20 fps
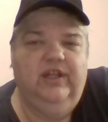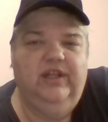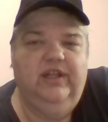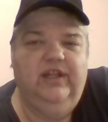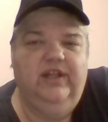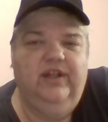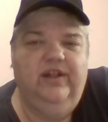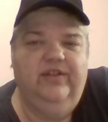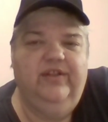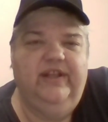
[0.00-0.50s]

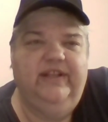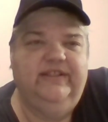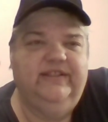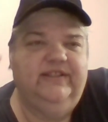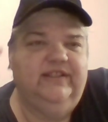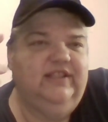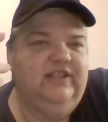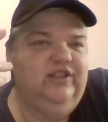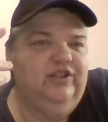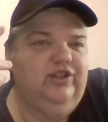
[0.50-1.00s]

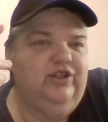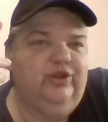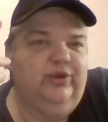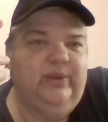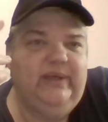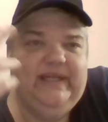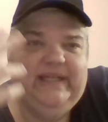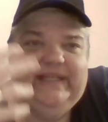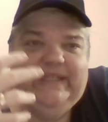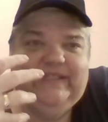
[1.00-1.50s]
There
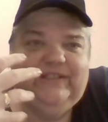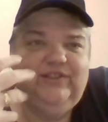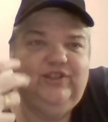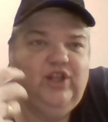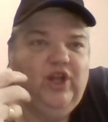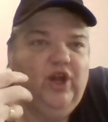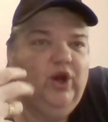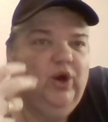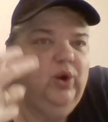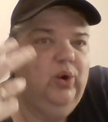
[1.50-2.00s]
is
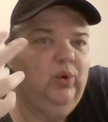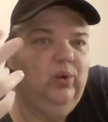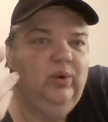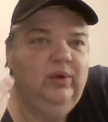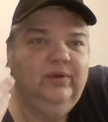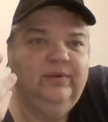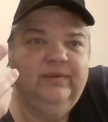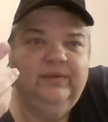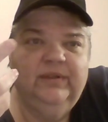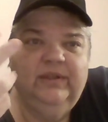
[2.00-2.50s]
no
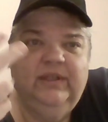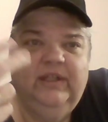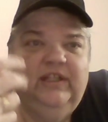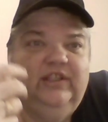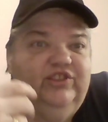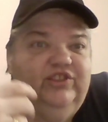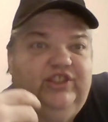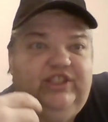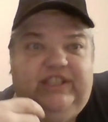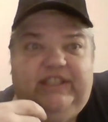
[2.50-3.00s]

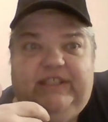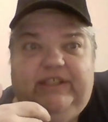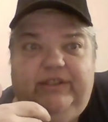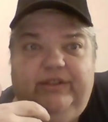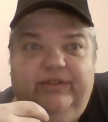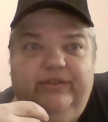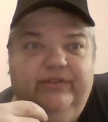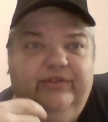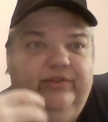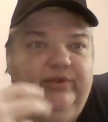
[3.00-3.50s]

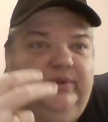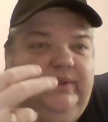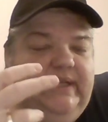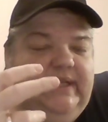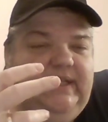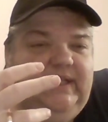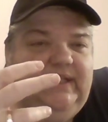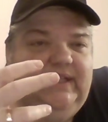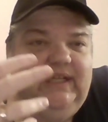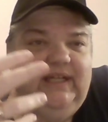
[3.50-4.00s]
chills or
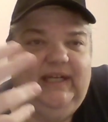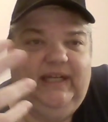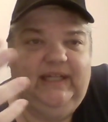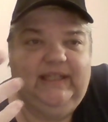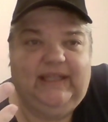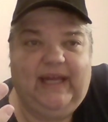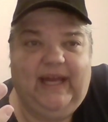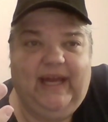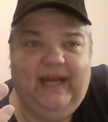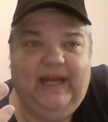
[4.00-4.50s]
anything like
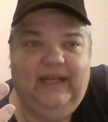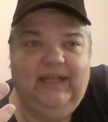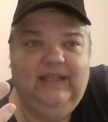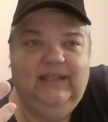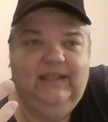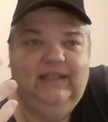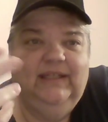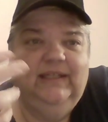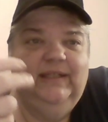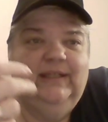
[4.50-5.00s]
that.
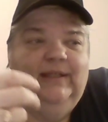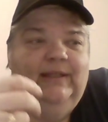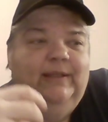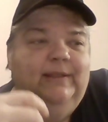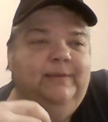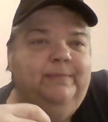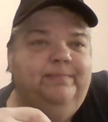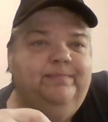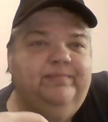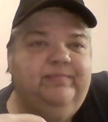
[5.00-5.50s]

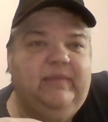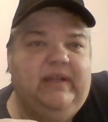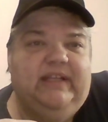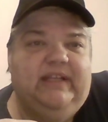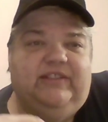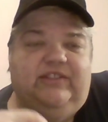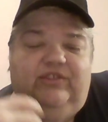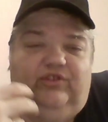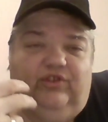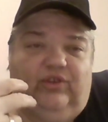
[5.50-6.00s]

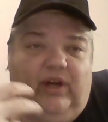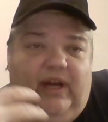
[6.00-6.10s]
It's a dry